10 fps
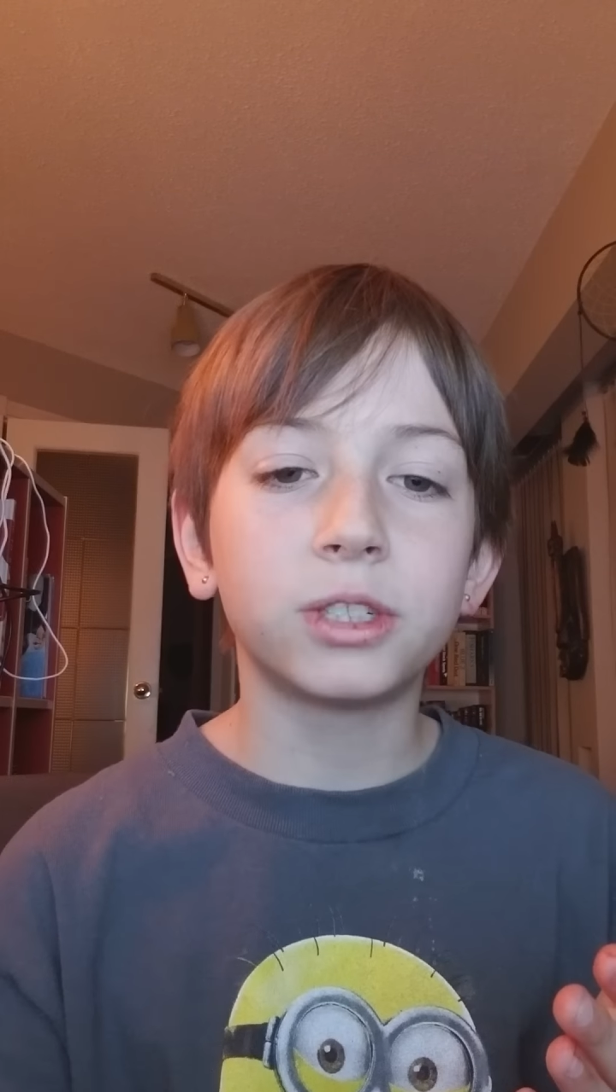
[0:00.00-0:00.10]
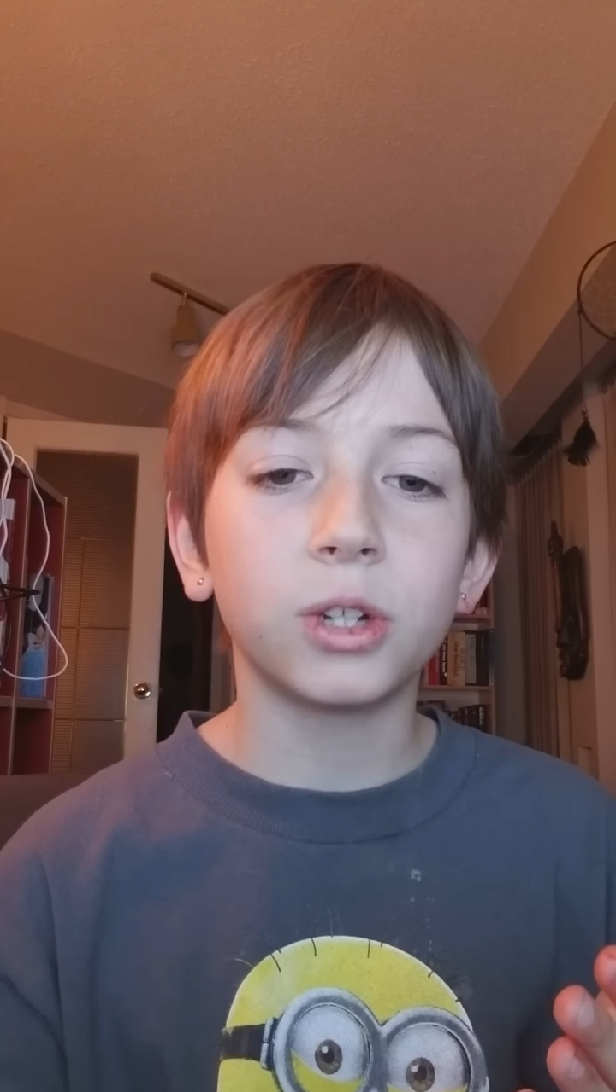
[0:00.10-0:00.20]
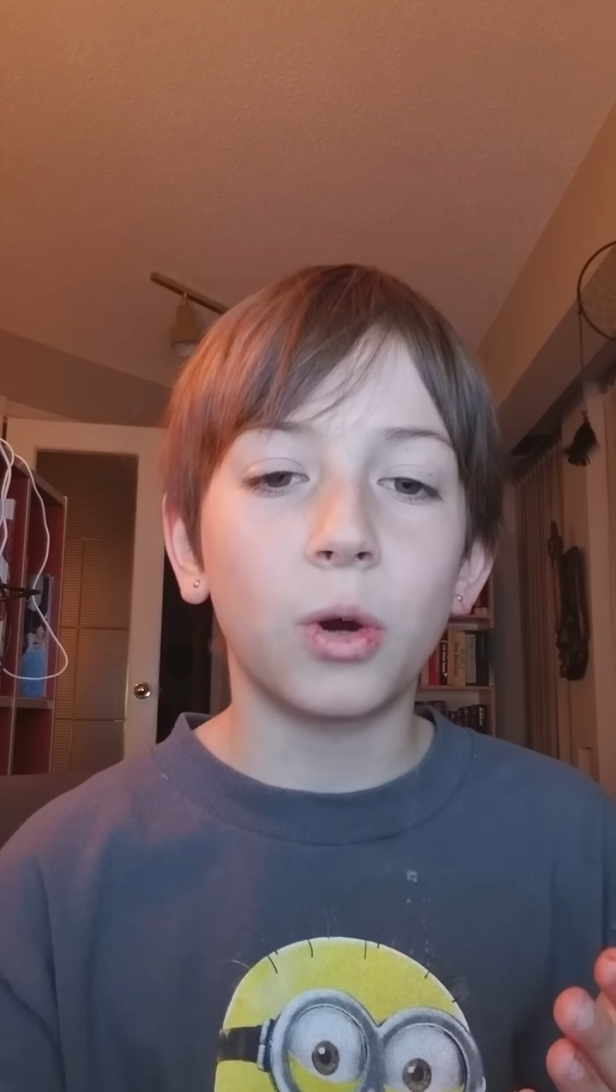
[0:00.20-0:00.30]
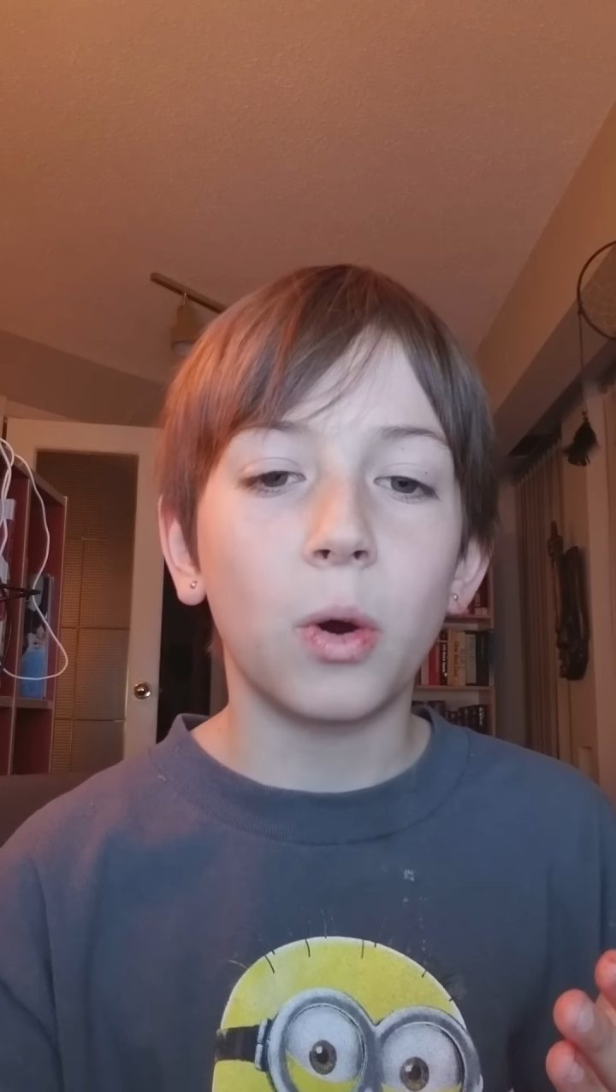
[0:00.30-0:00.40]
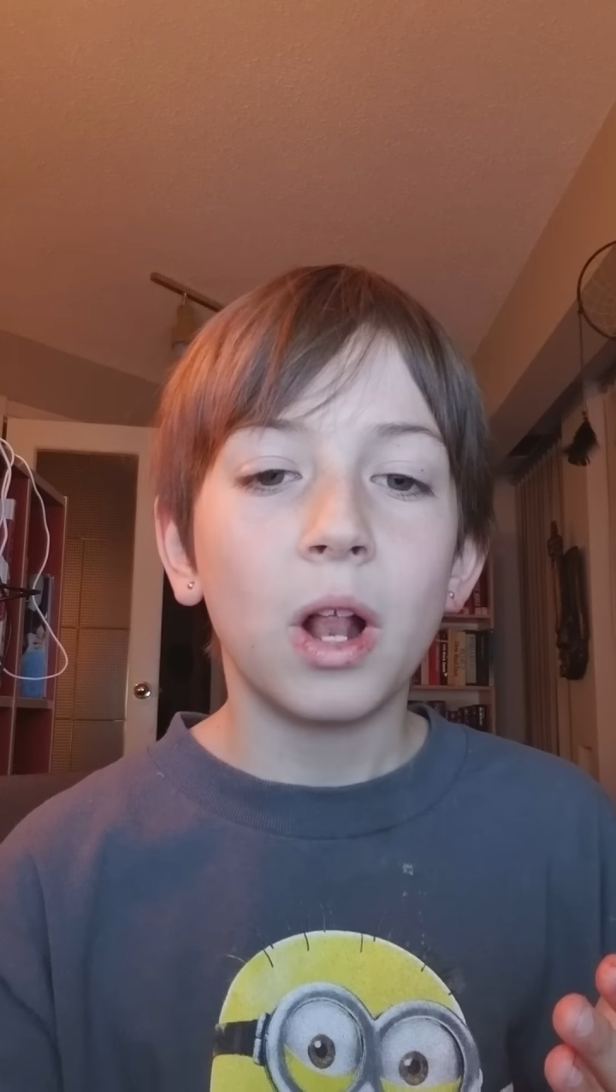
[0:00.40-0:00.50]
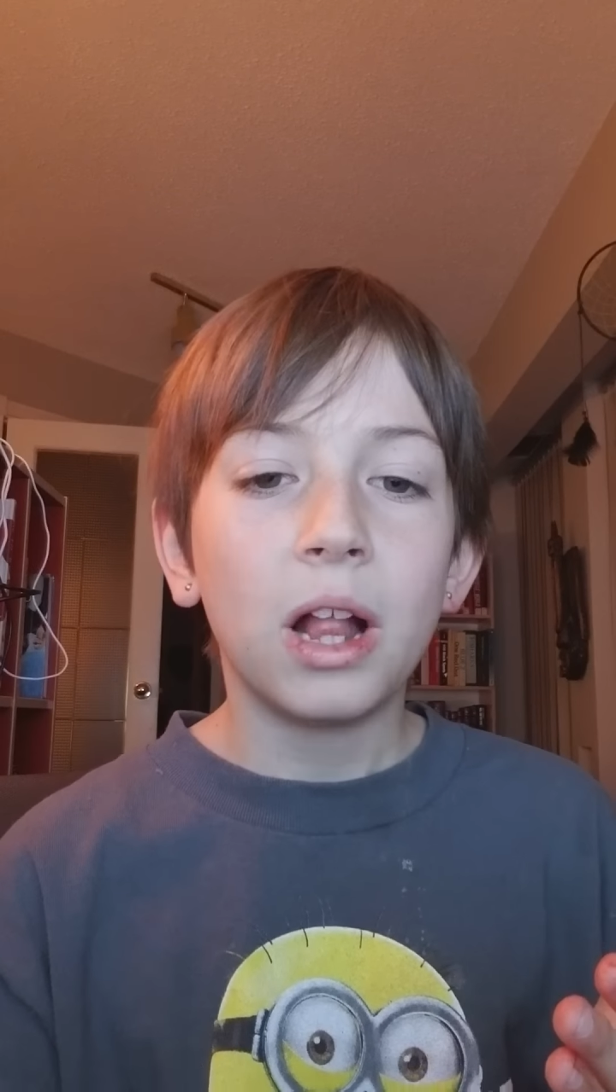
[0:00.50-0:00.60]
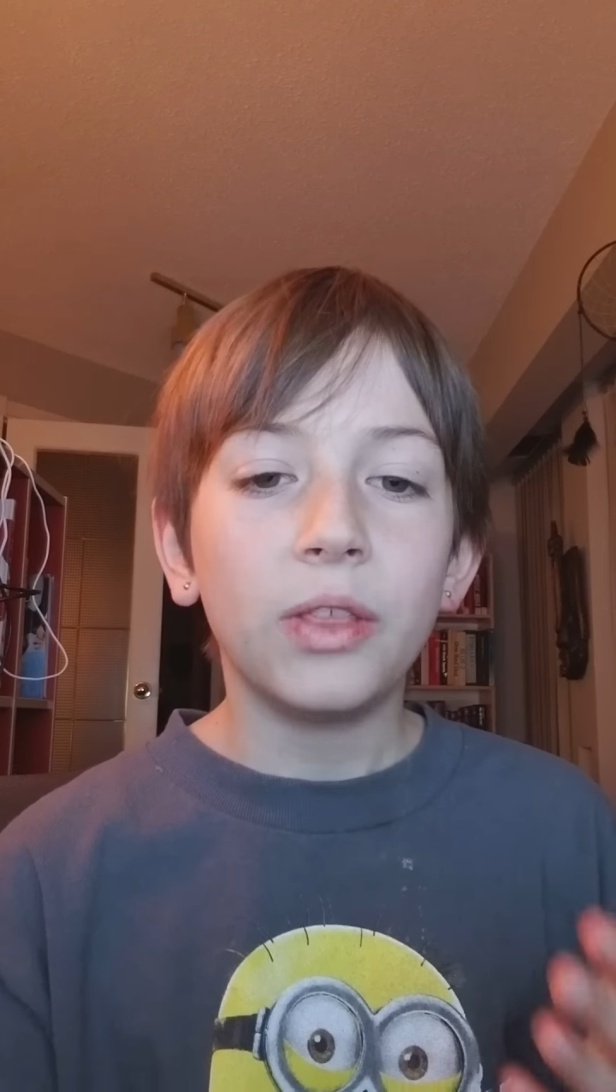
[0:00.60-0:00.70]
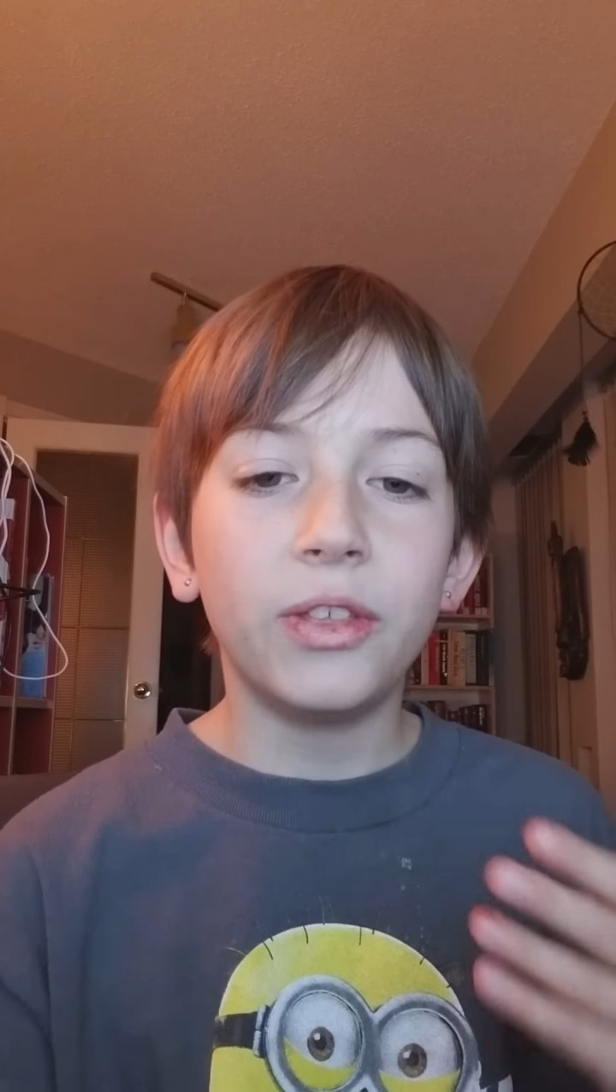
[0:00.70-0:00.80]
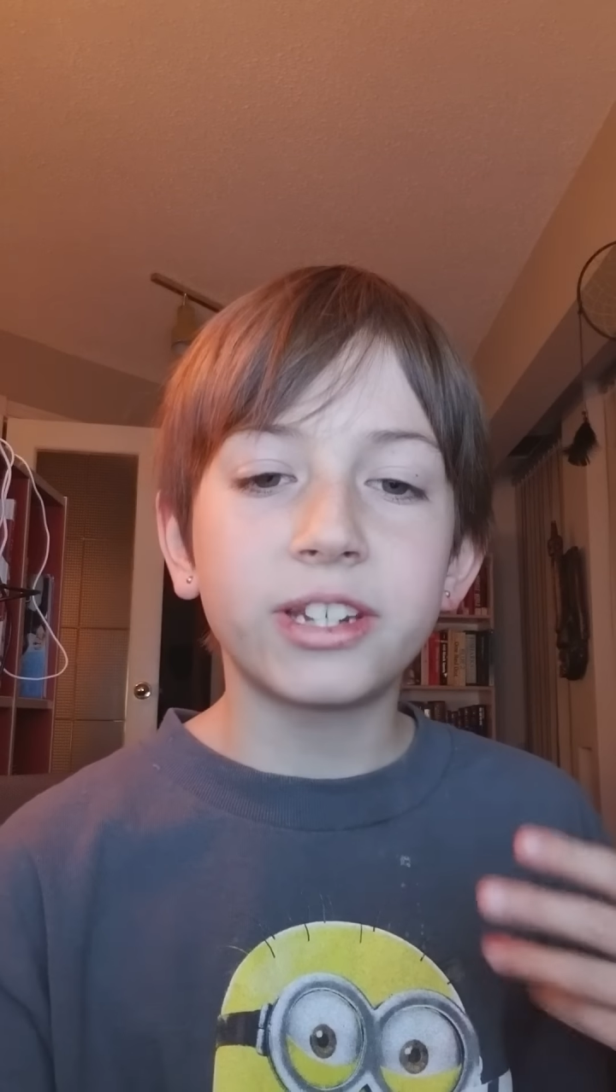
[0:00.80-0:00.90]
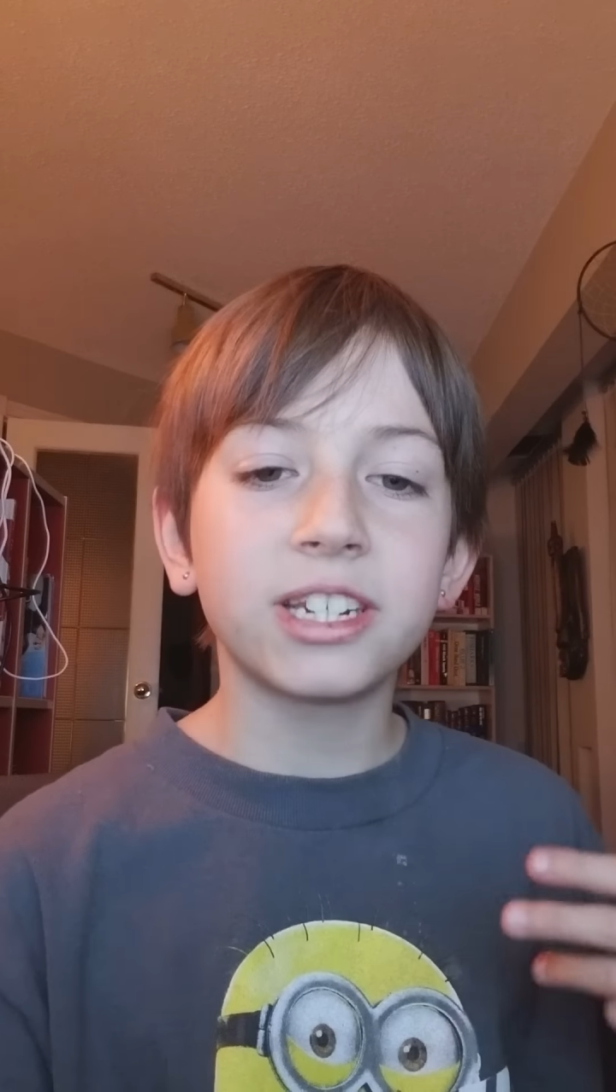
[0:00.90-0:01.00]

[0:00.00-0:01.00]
So this